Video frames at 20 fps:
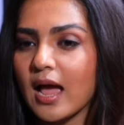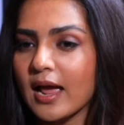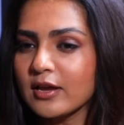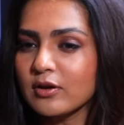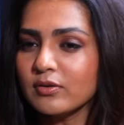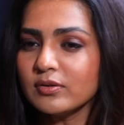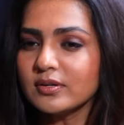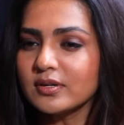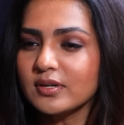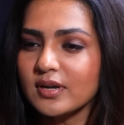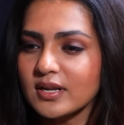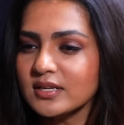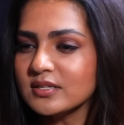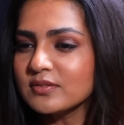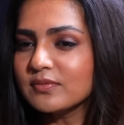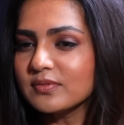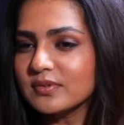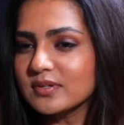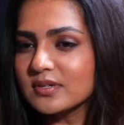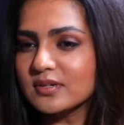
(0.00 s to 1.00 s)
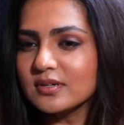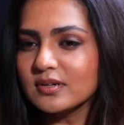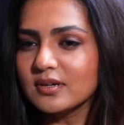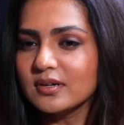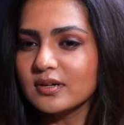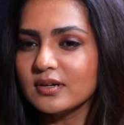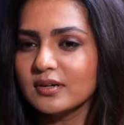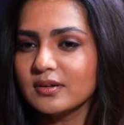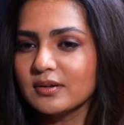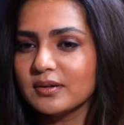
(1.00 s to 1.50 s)
I could trust
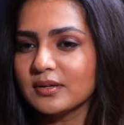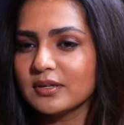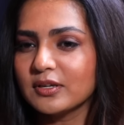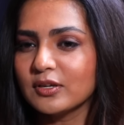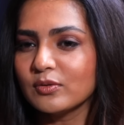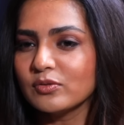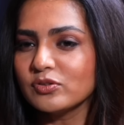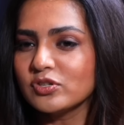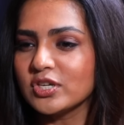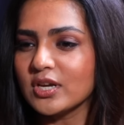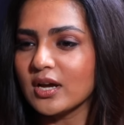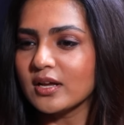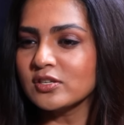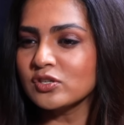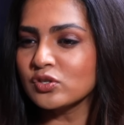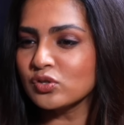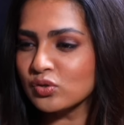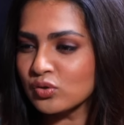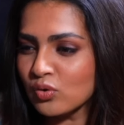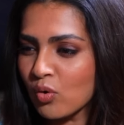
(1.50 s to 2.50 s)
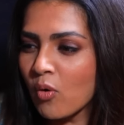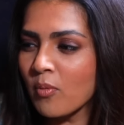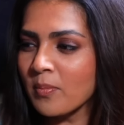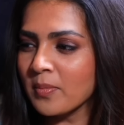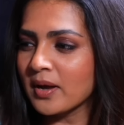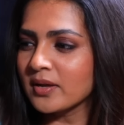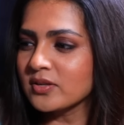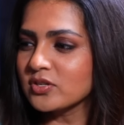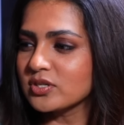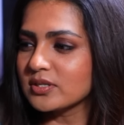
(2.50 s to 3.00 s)
you know Chian so
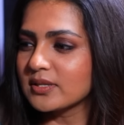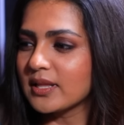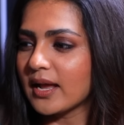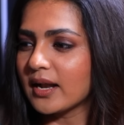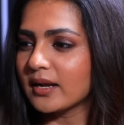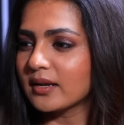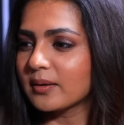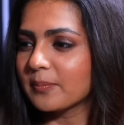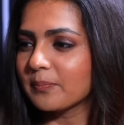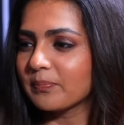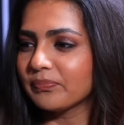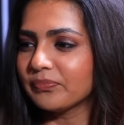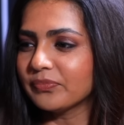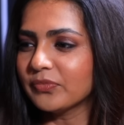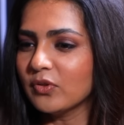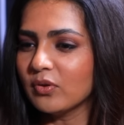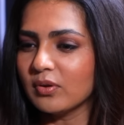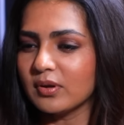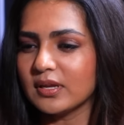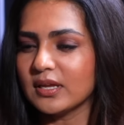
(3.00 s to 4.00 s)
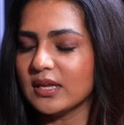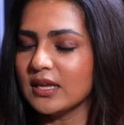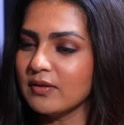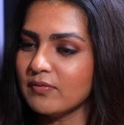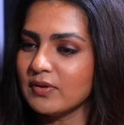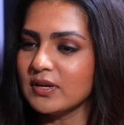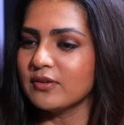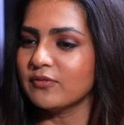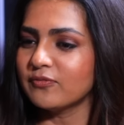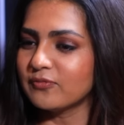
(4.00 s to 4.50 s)
much that
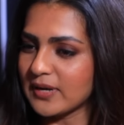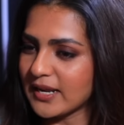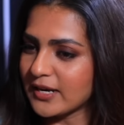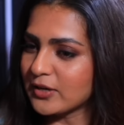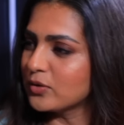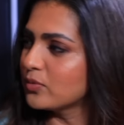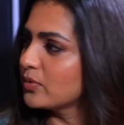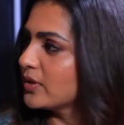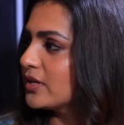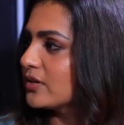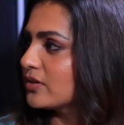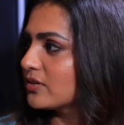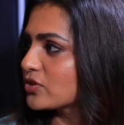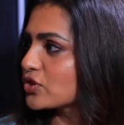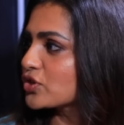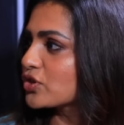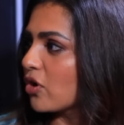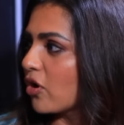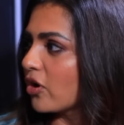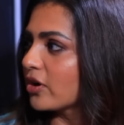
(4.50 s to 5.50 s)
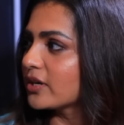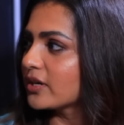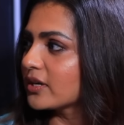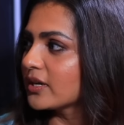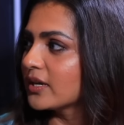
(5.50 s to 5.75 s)
even if like during shot